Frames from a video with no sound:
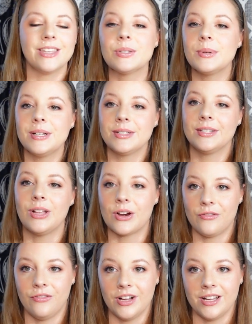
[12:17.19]
This one was a lot
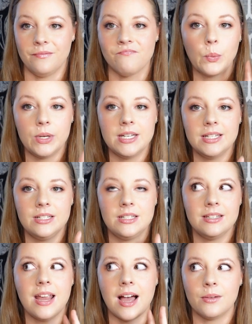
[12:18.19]
of fun. We did,
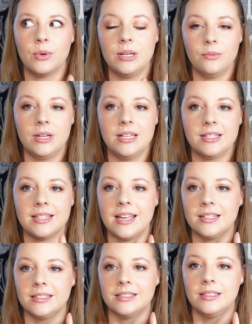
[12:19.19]
yeah, we
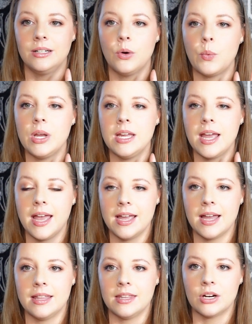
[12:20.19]

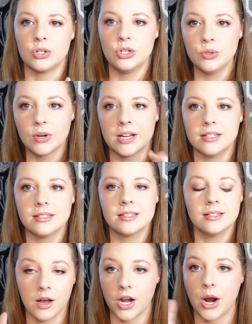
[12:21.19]
ate in there 2 nights
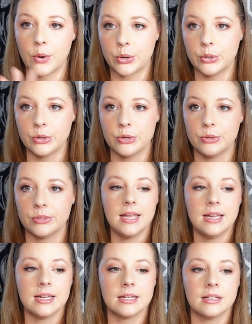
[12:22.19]
on our cruise,
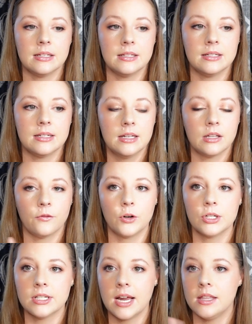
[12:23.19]
and the
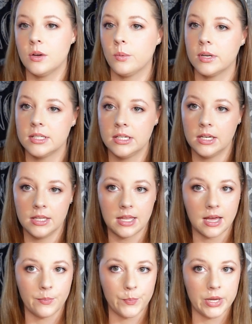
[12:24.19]
first night there wasn't
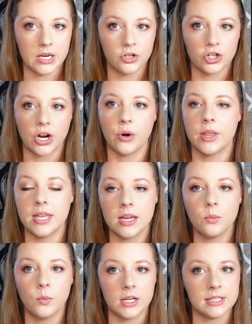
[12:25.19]
that big show. I think
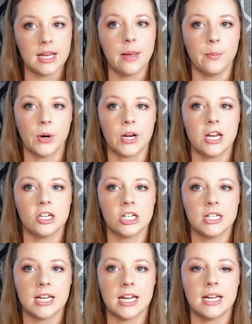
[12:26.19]
it was
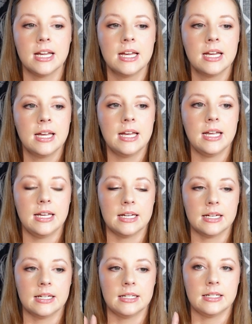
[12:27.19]
embarkation day.
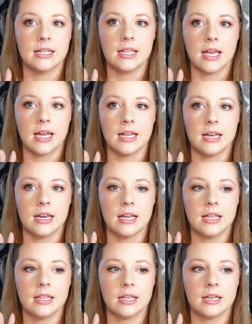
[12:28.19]
And then
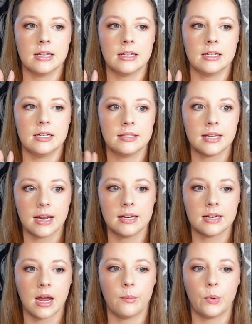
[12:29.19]
the second
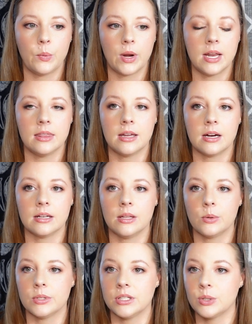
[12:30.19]
time we went in there,
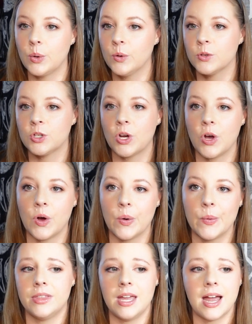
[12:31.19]
there was this whole
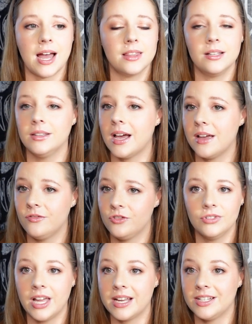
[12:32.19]
show. They had the live
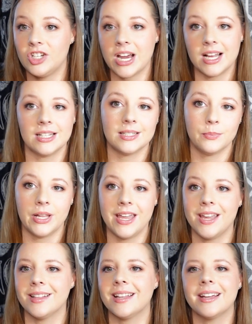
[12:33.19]
like jazz
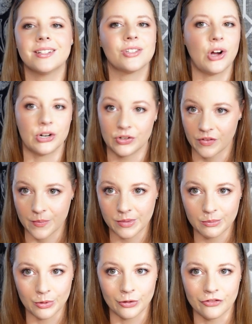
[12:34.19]
playing like songs from
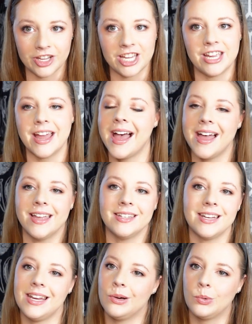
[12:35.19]
the movie,
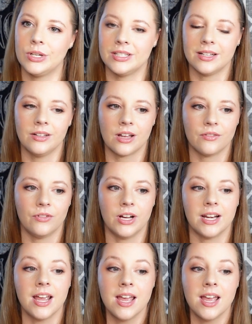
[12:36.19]
and it was a lot of fun.